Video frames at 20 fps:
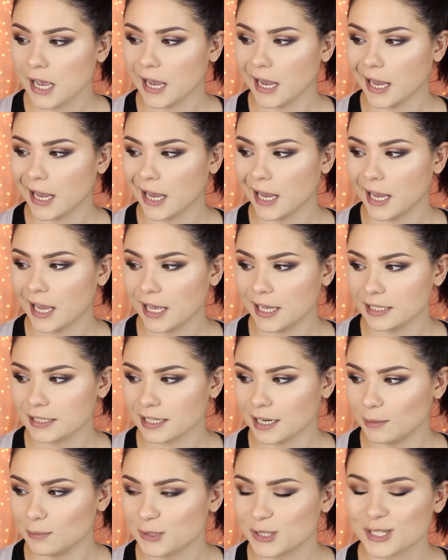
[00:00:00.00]
and
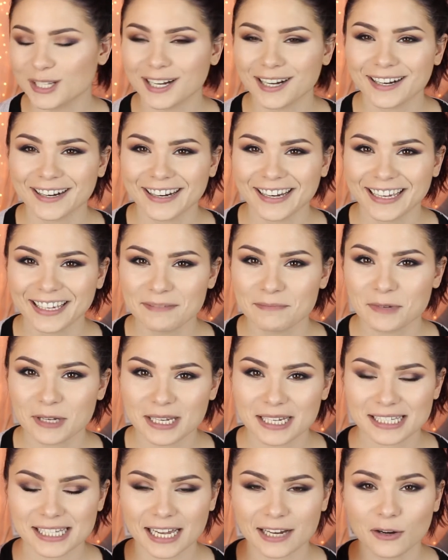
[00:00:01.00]
I'm sorry,
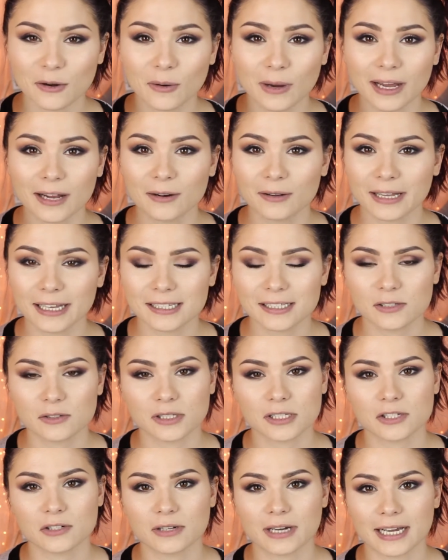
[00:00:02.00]
because I know I don't like to do
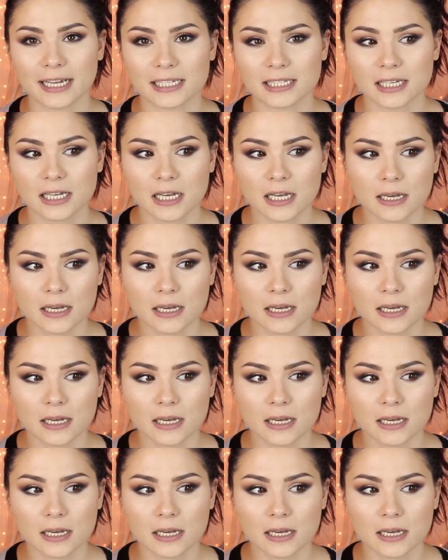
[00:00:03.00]
that to you guys,